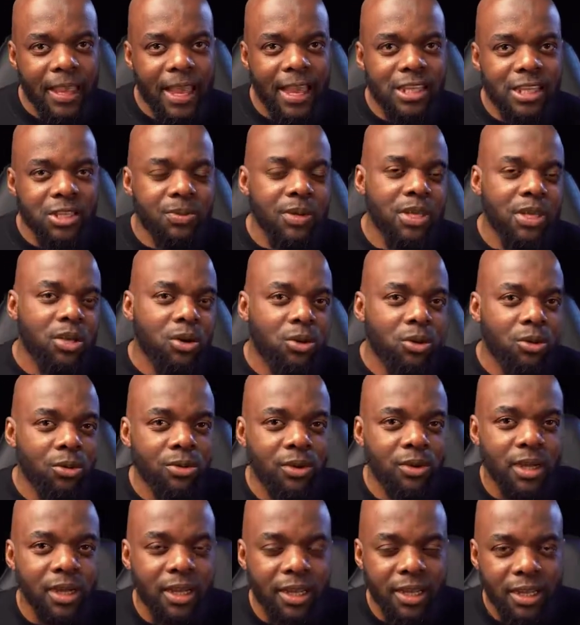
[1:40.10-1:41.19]
as we
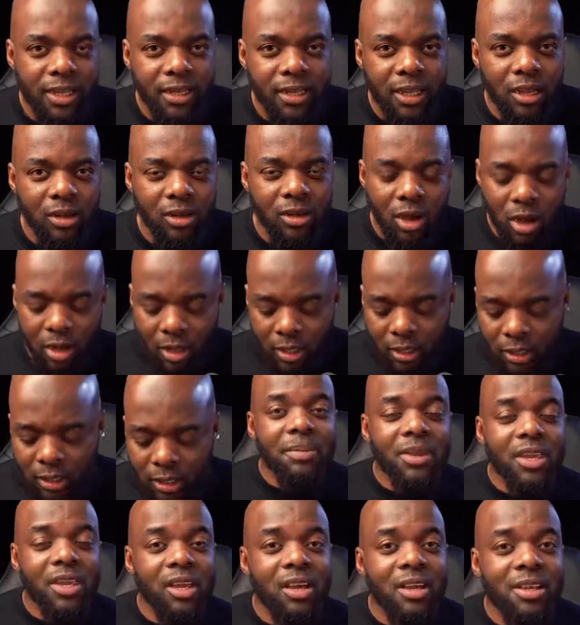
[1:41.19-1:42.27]
go along,
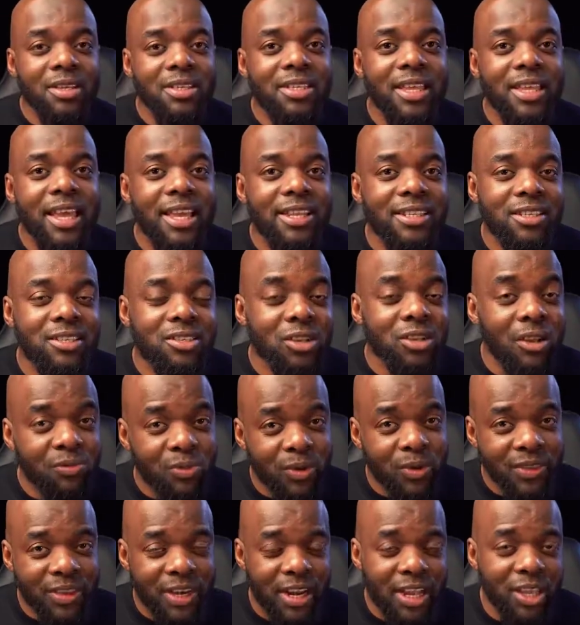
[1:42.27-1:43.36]
because there's a
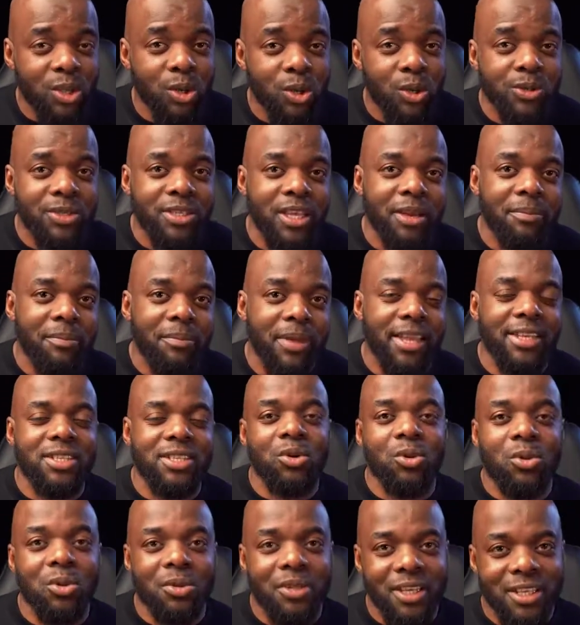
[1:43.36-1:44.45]
software that I use that makes
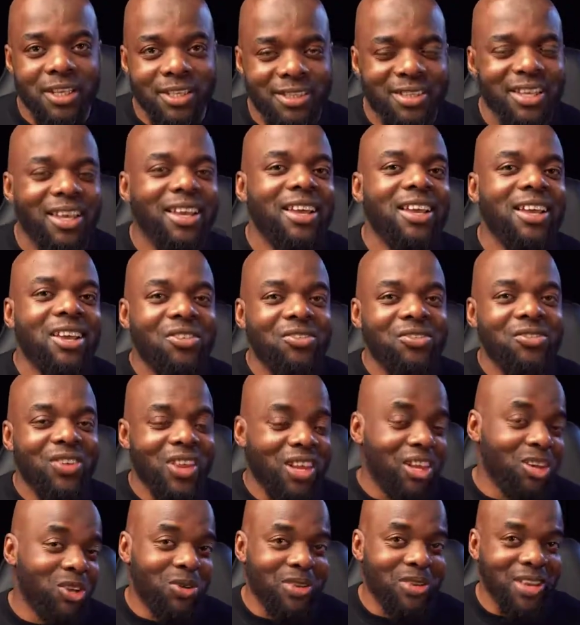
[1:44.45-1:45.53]
all this
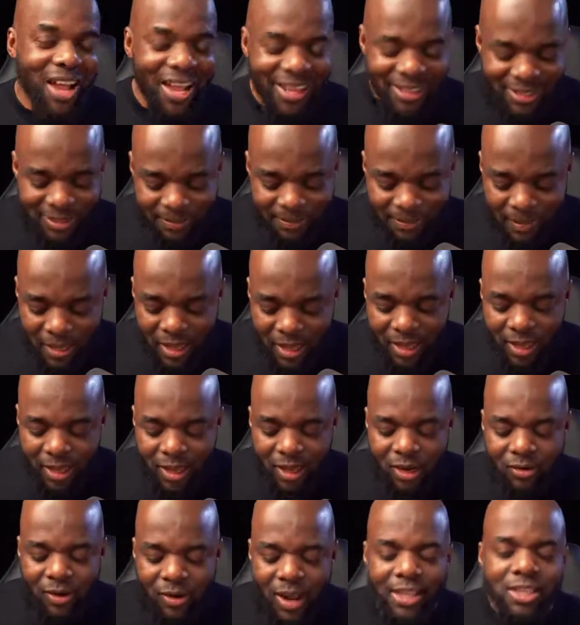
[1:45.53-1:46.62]
really look nice.
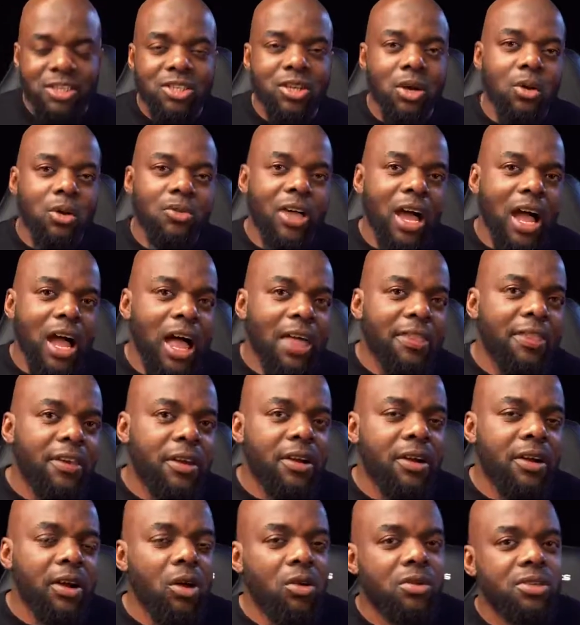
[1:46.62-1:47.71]
Right, so the
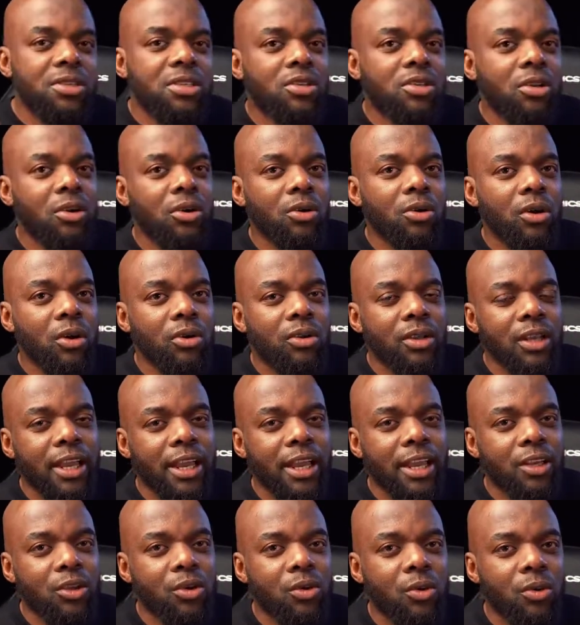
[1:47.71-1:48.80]
other also
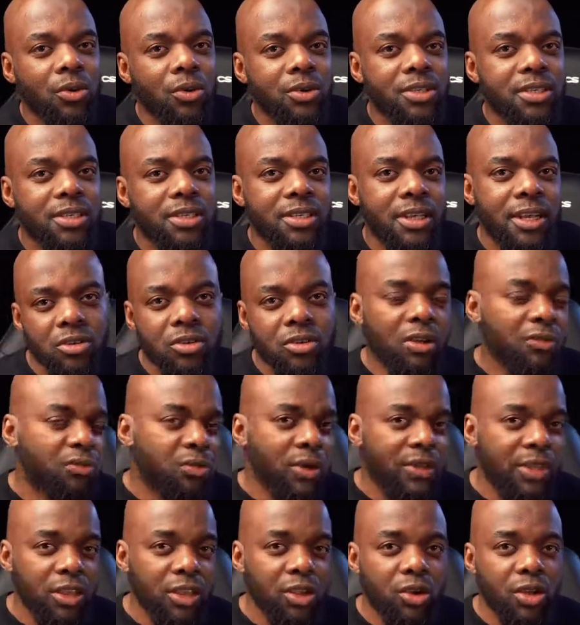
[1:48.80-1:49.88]
online course
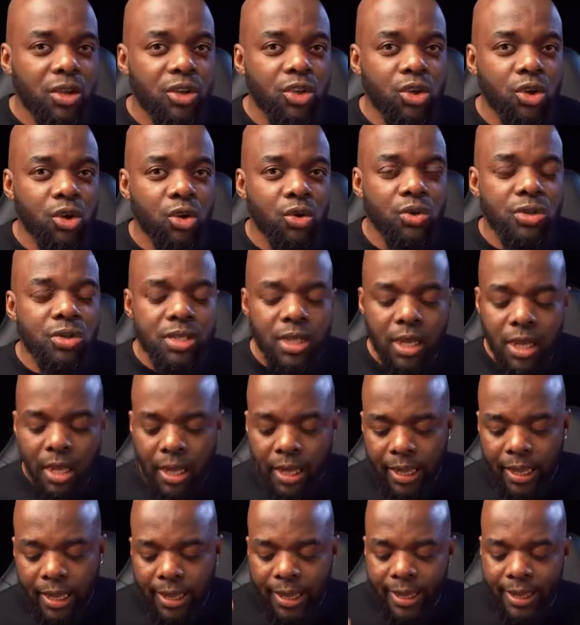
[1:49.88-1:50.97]
software that you can use
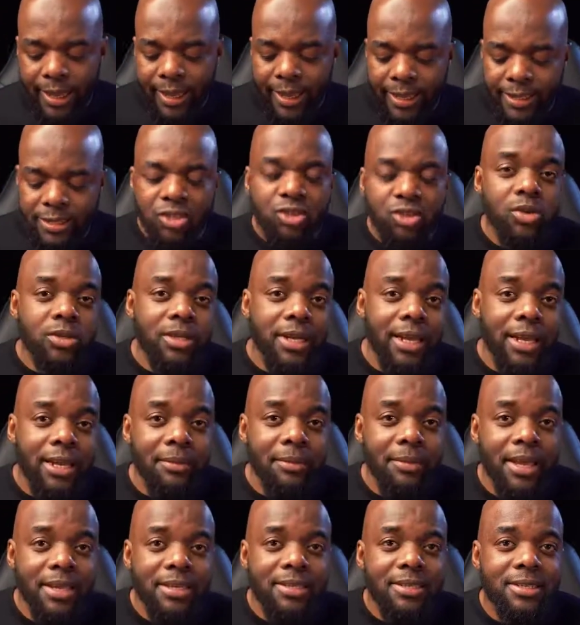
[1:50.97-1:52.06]
is Tutor
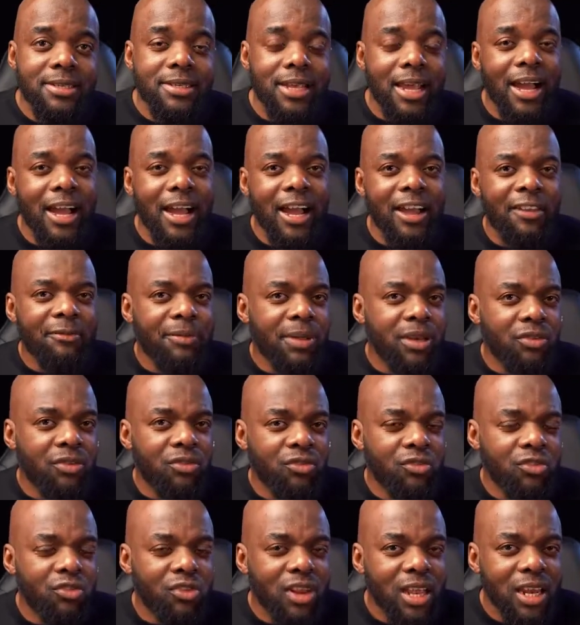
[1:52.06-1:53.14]
LMS. I've
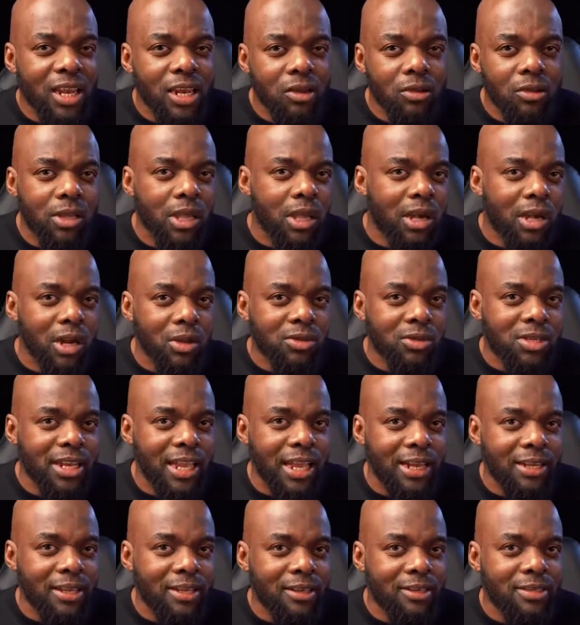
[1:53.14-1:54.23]
been really looking closely
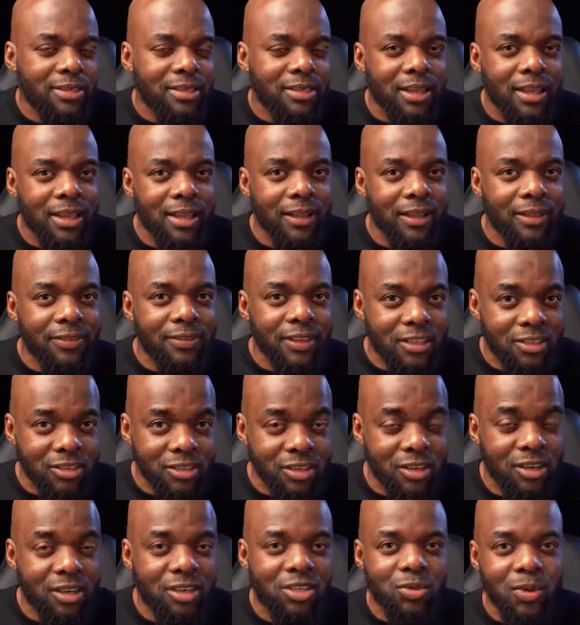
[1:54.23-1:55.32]
at it this
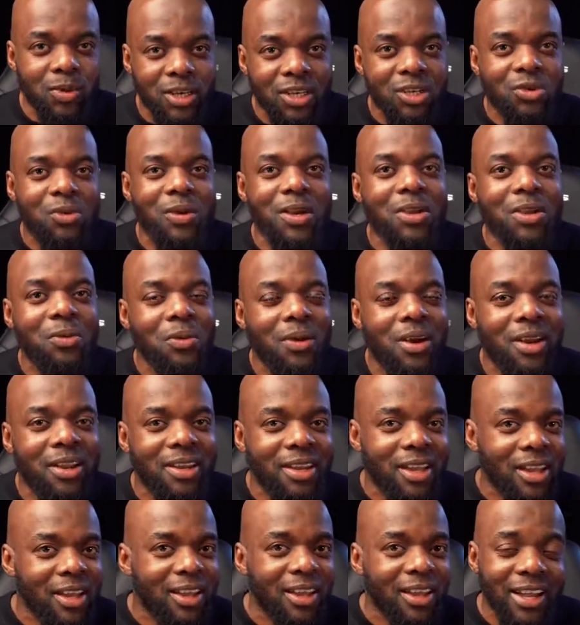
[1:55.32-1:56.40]
year, 2021,
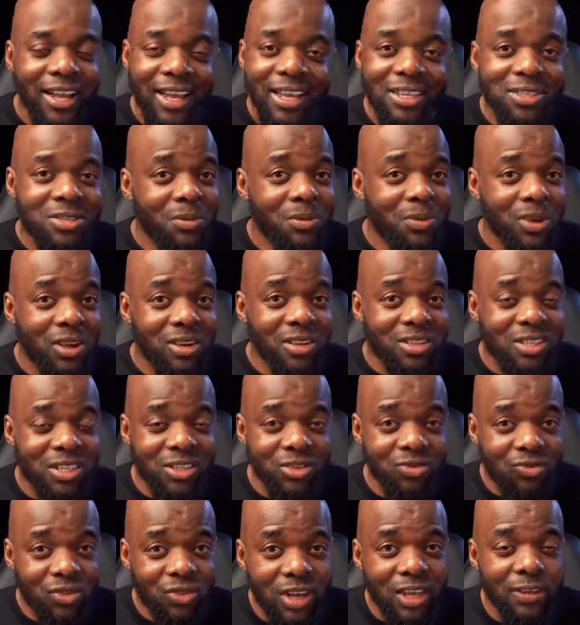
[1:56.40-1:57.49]
and to be honest,
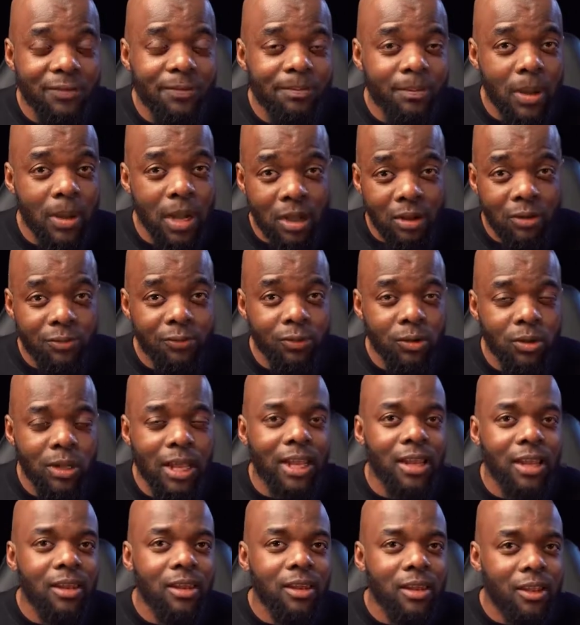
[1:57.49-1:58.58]
it's really powerful. I
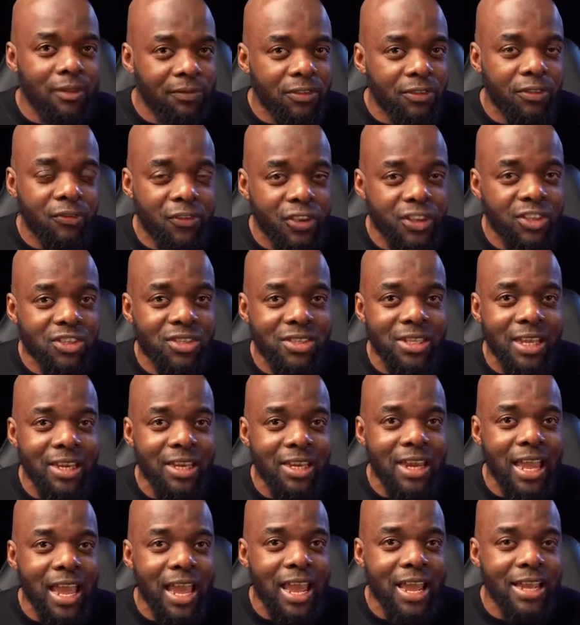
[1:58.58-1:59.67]
love the features that
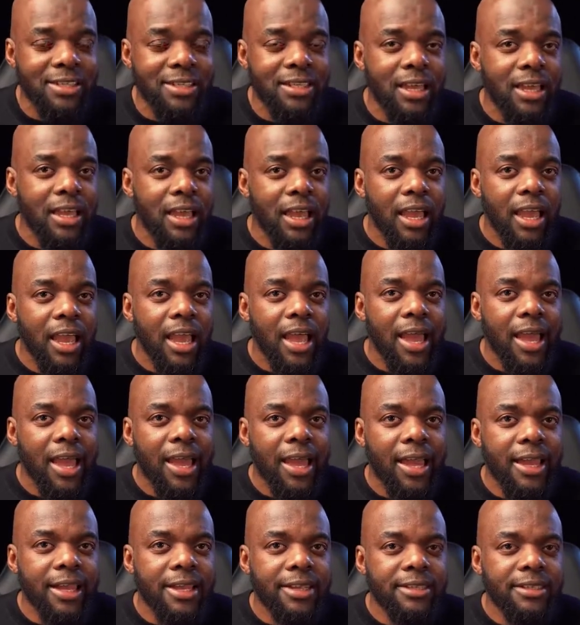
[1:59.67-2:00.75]
it has,
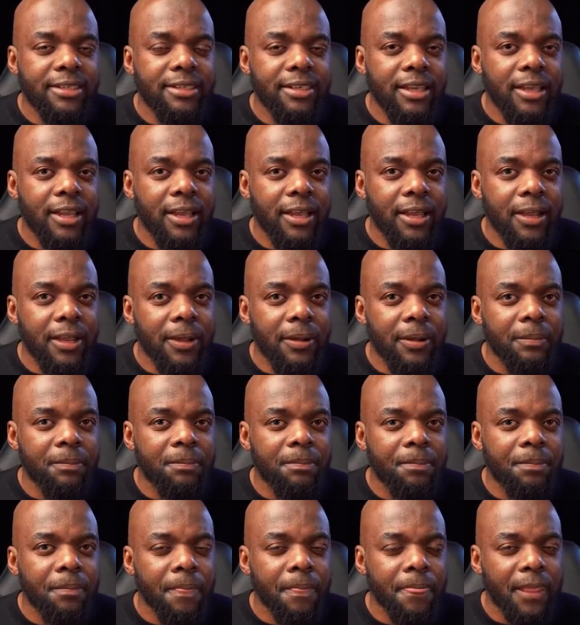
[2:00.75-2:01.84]
and
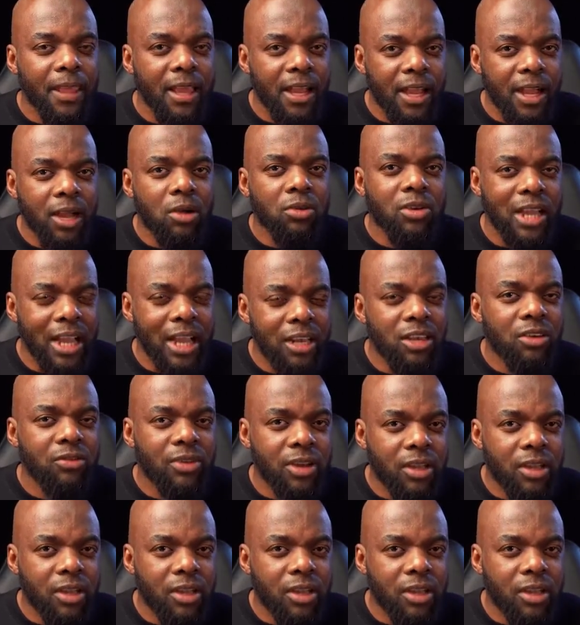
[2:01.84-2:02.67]
I would highly